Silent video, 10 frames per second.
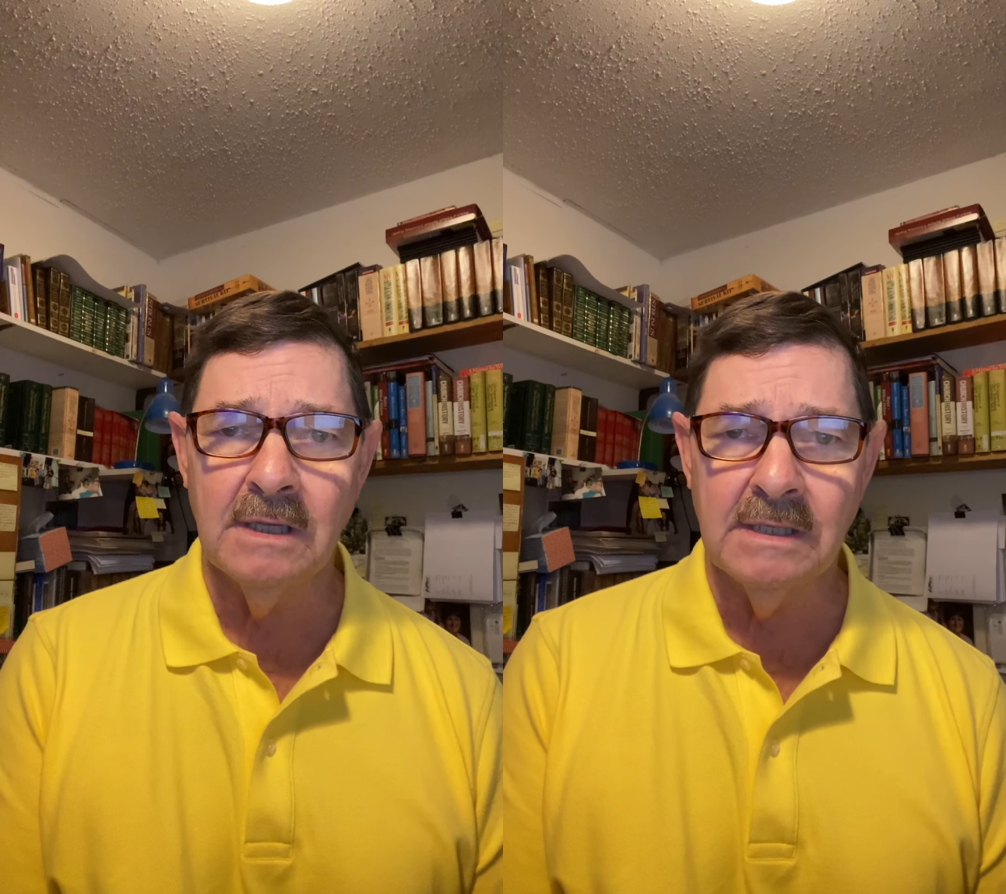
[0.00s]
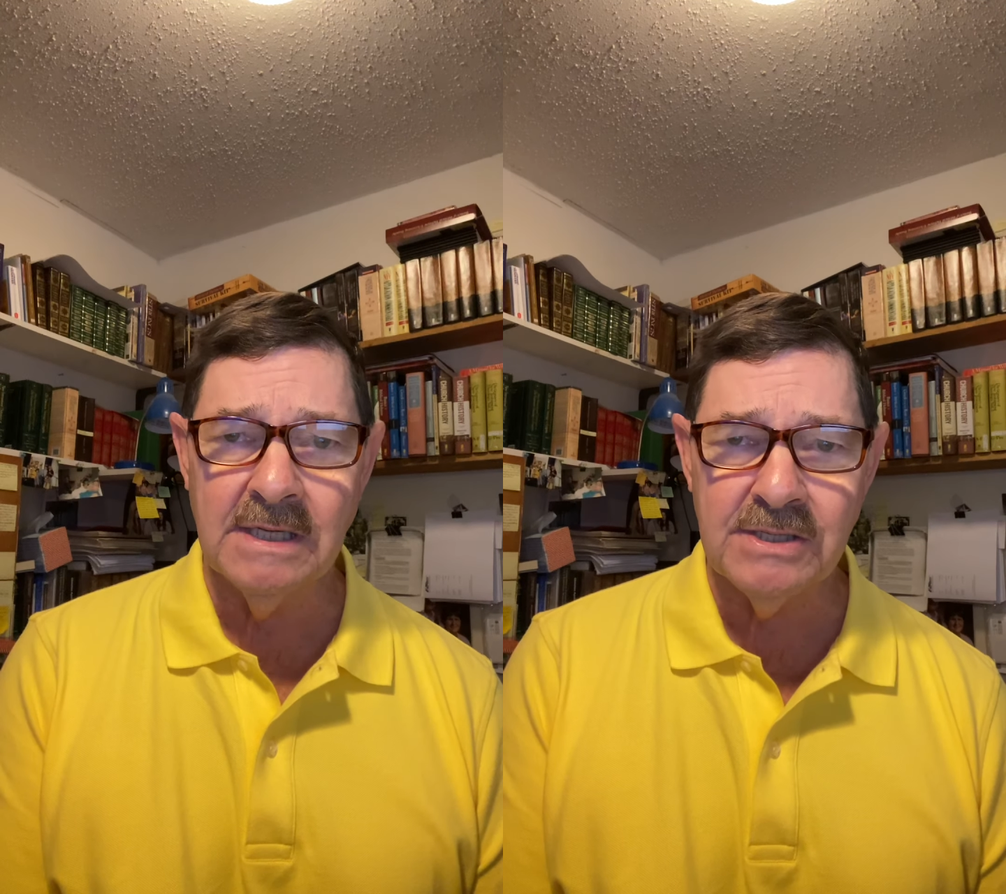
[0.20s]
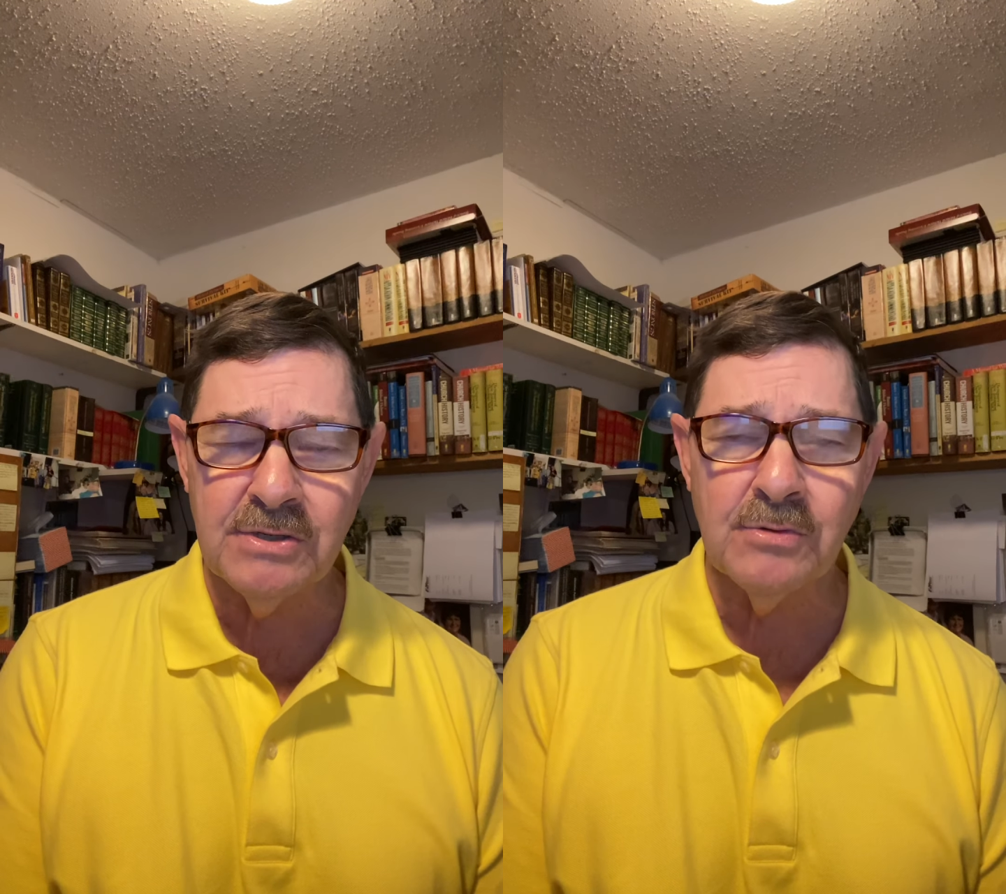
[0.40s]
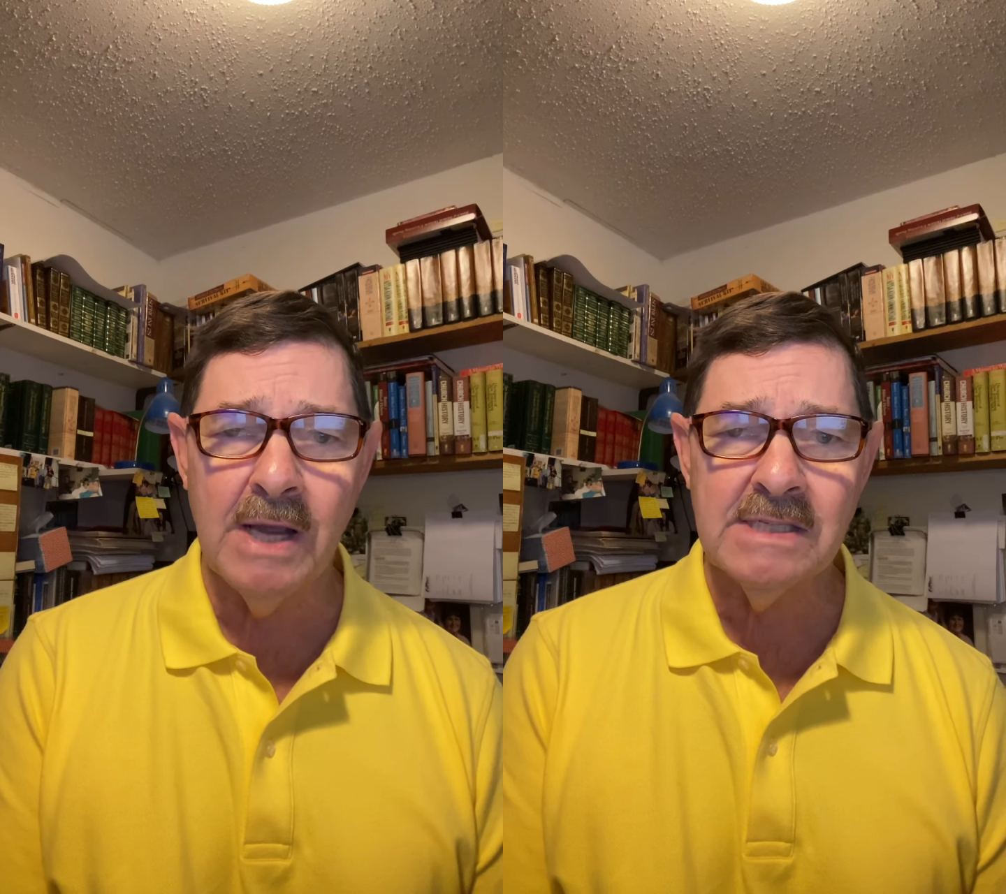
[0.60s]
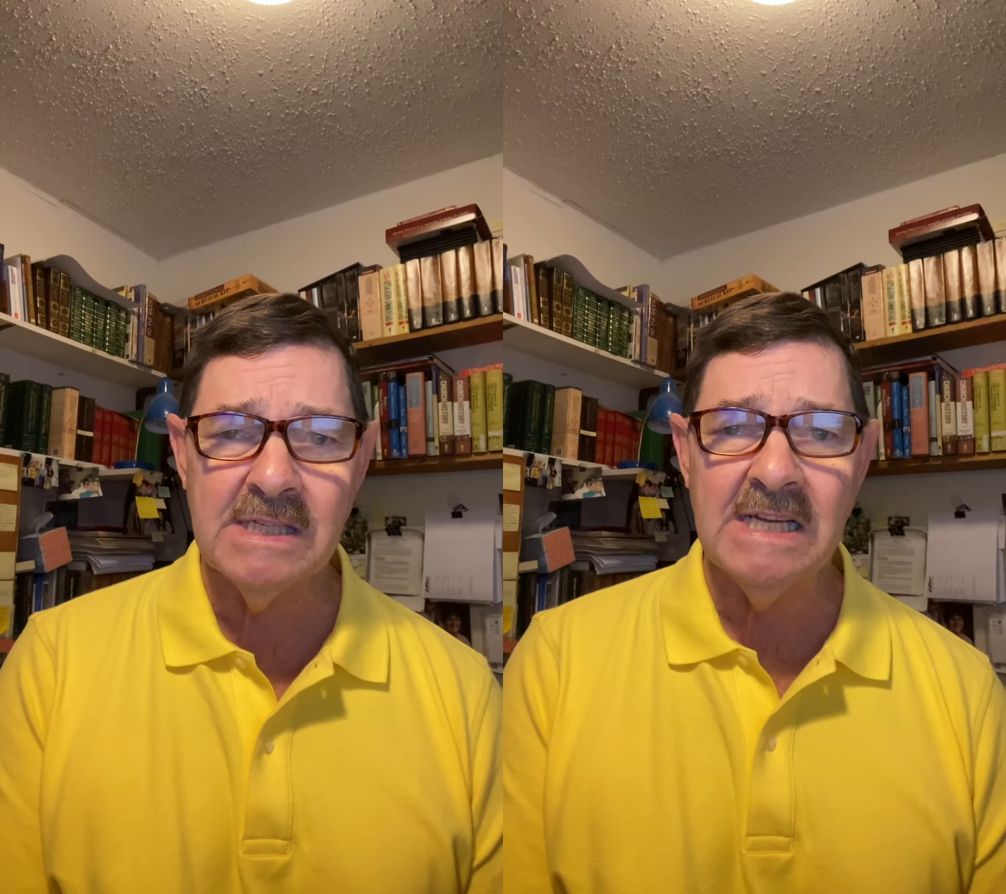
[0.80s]

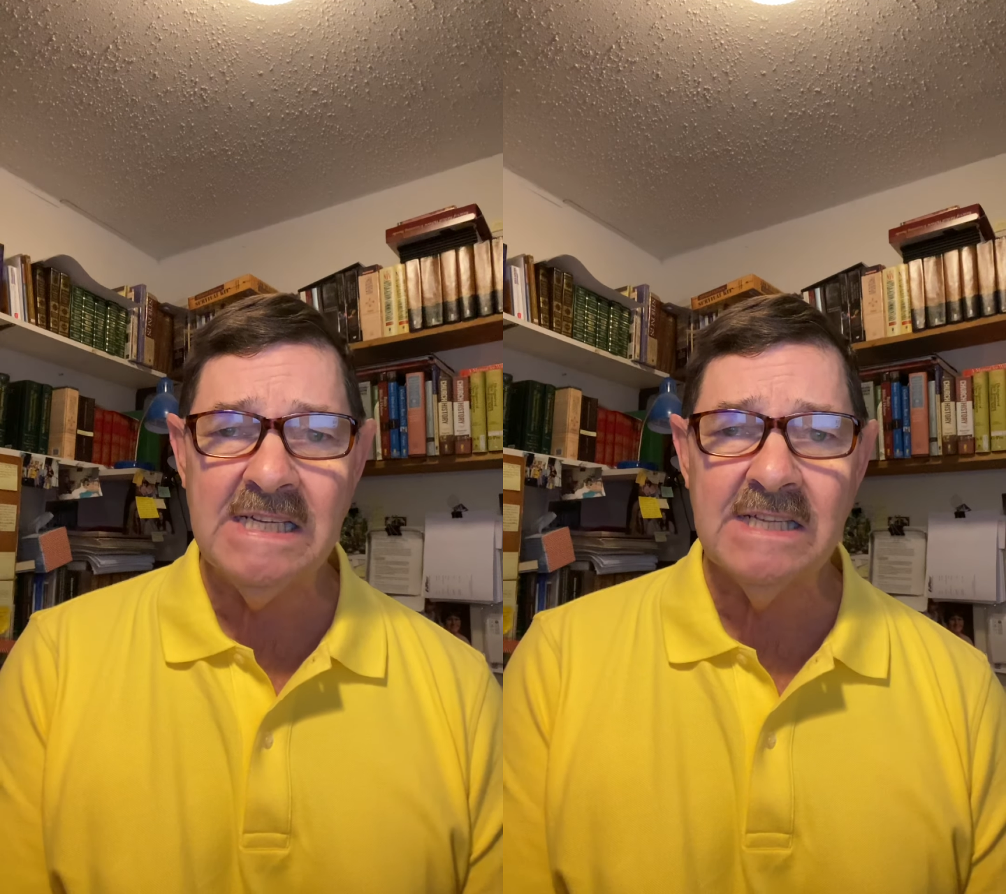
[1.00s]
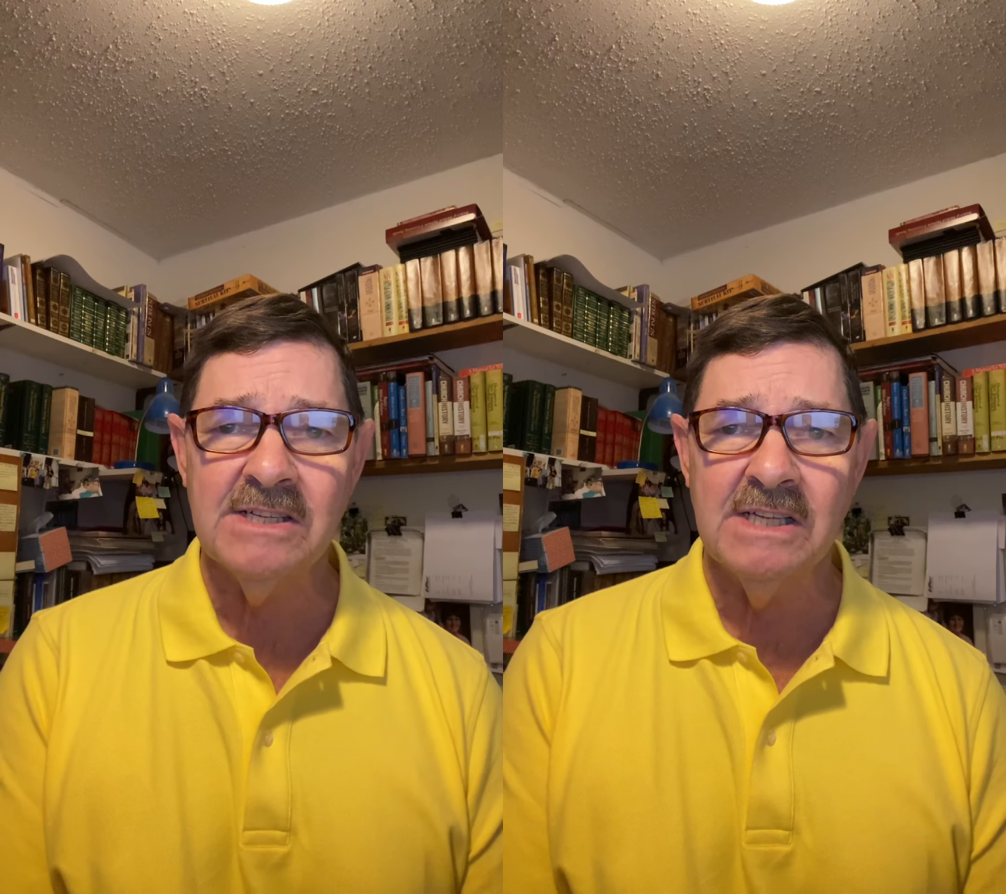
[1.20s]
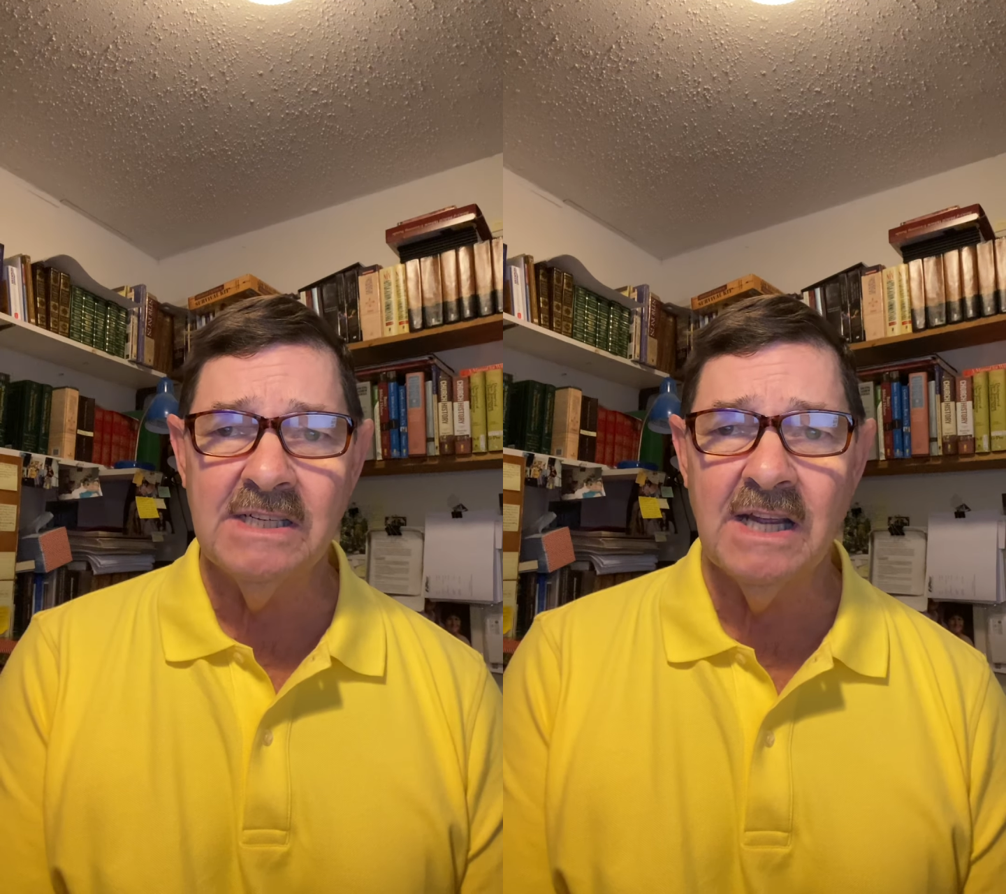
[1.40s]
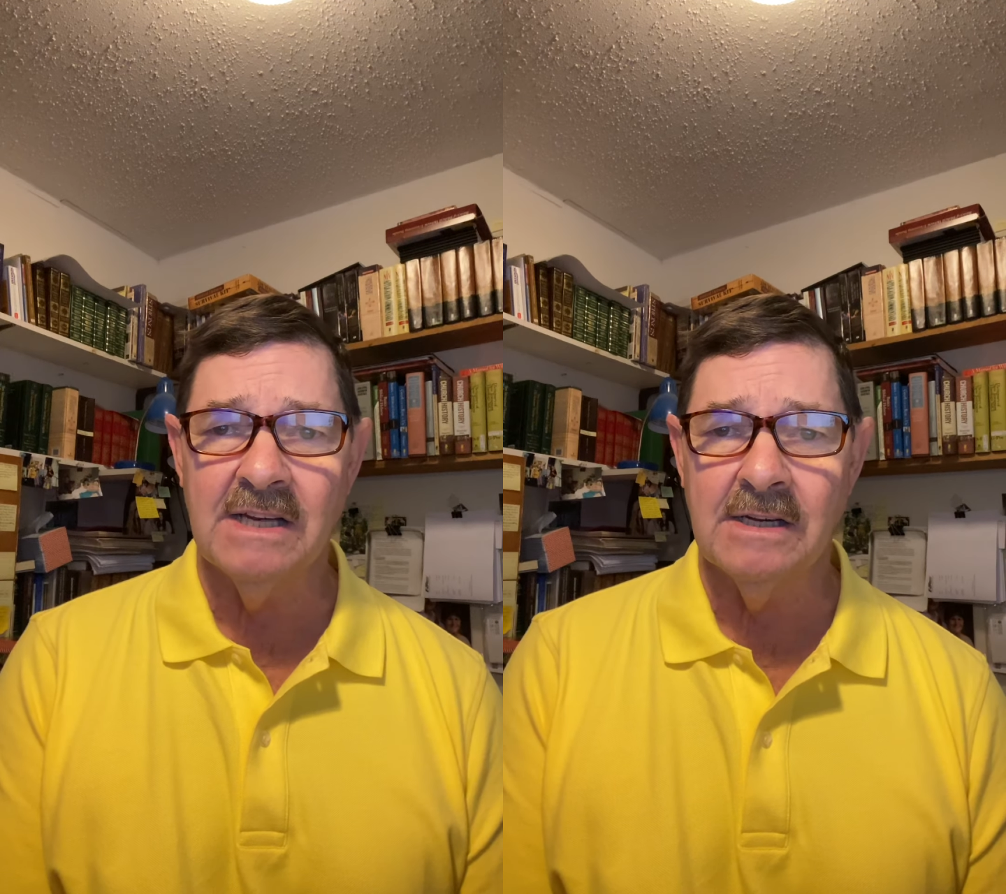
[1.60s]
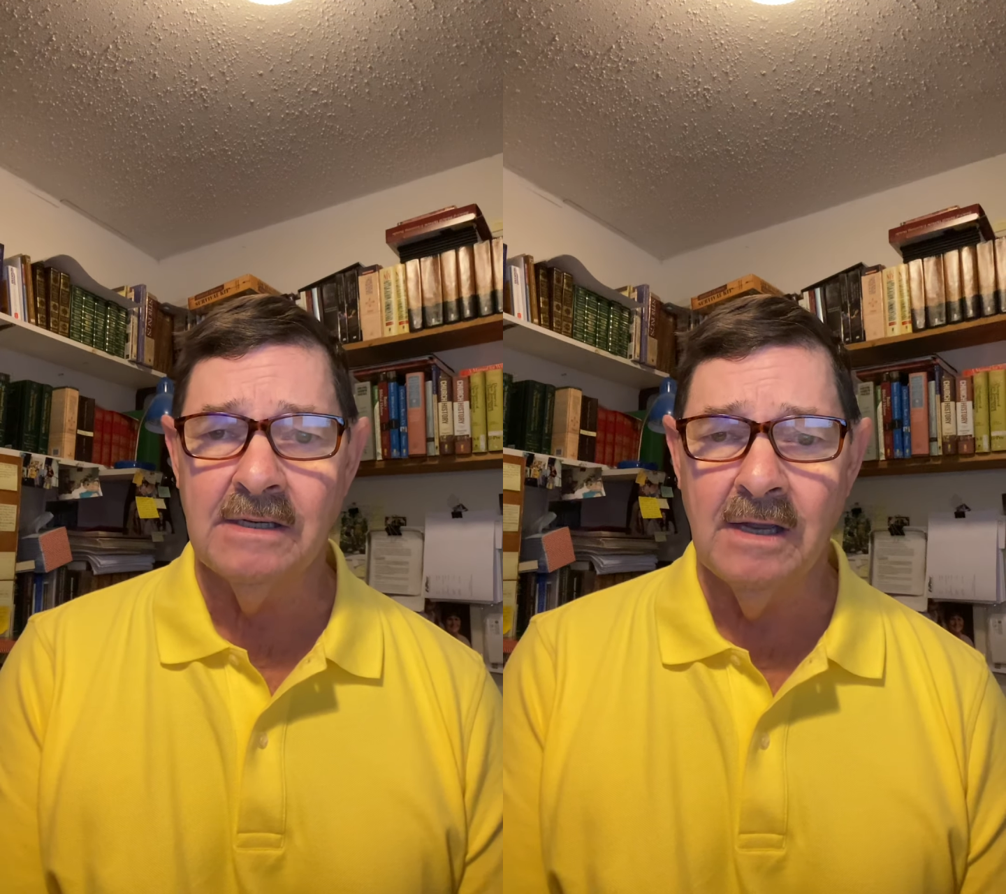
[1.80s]
distressed and
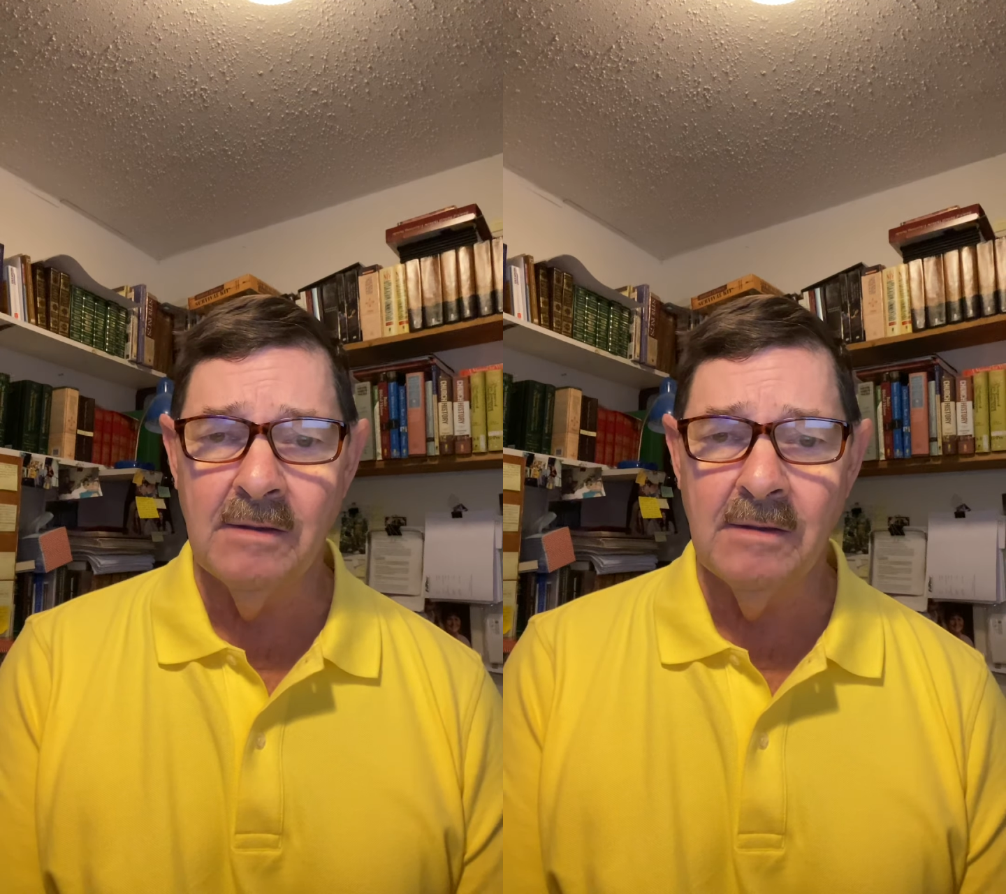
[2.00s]
discontented